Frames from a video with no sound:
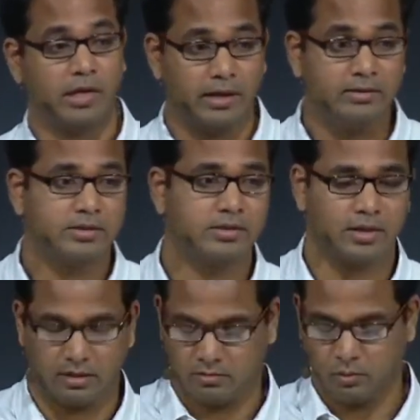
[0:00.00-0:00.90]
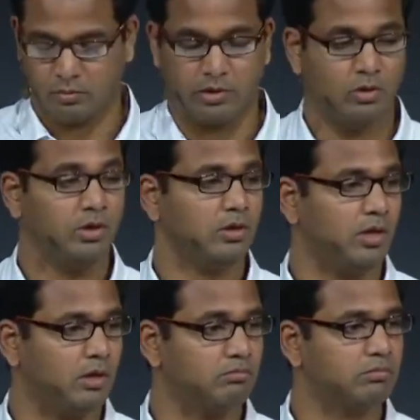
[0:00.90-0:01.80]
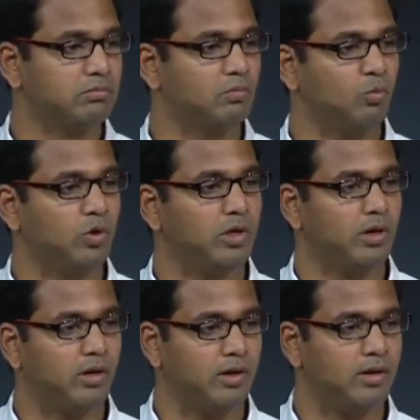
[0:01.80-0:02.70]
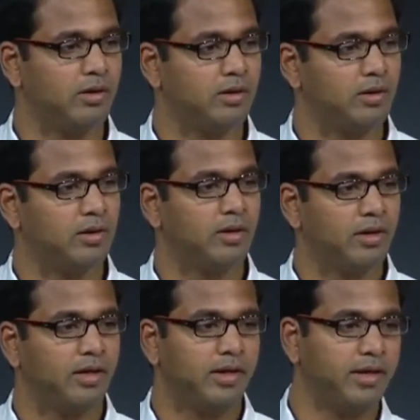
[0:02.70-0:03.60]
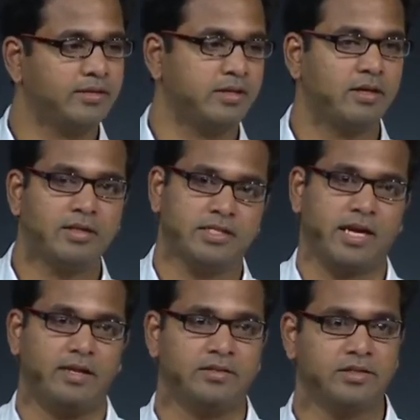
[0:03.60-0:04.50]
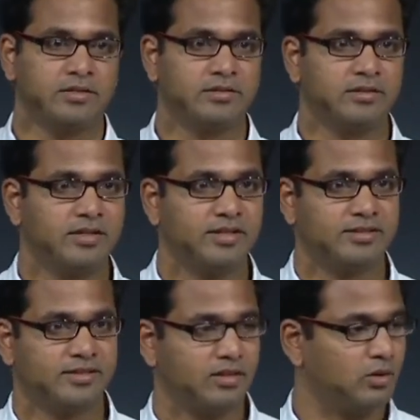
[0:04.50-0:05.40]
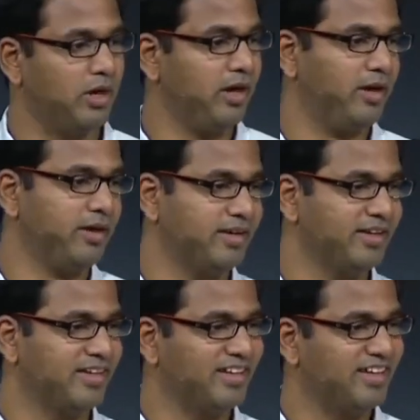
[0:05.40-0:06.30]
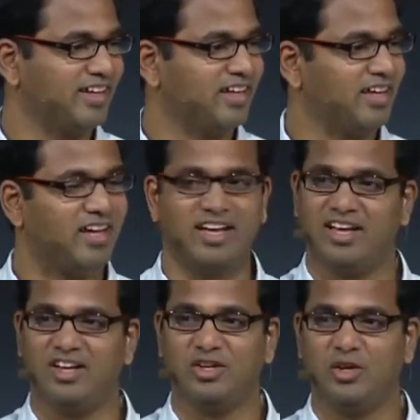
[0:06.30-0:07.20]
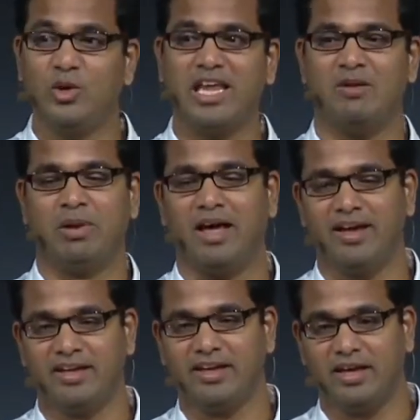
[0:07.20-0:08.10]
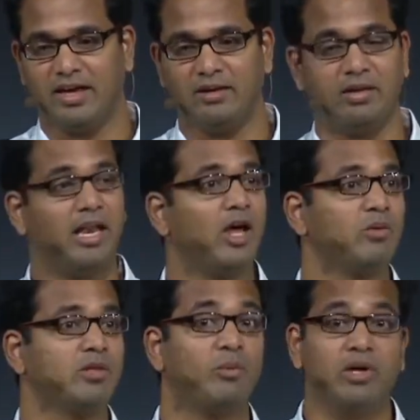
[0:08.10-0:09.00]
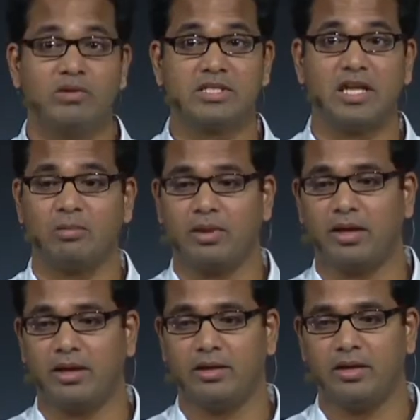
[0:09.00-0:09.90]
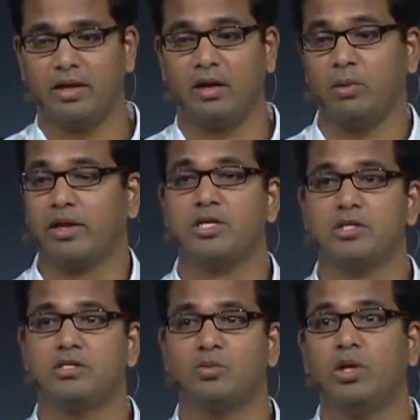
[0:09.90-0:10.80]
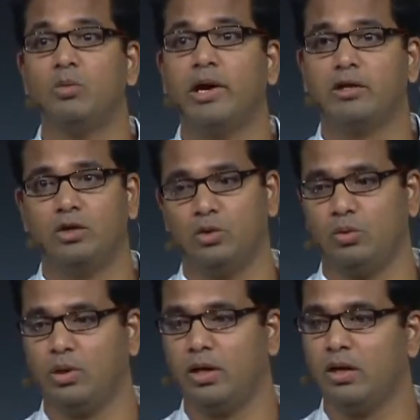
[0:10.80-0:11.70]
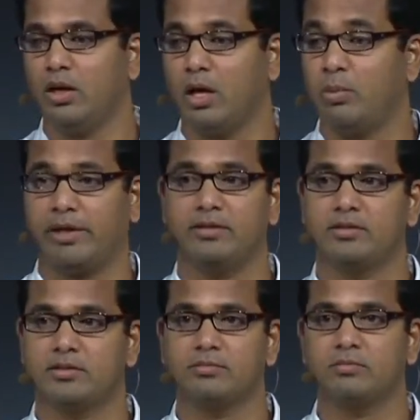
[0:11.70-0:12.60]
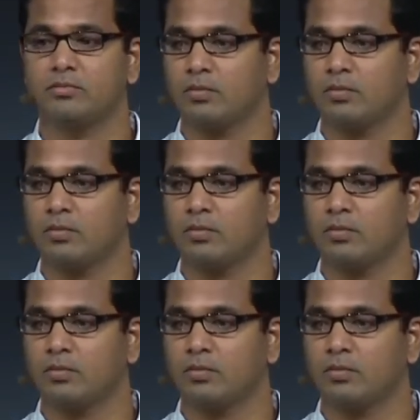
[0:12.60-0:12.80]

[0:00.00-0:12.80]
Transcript: Hence, what we're doing, we are extending the challenge. Hooray! Who can apply? Along with the previously applied applications, we invite new applicants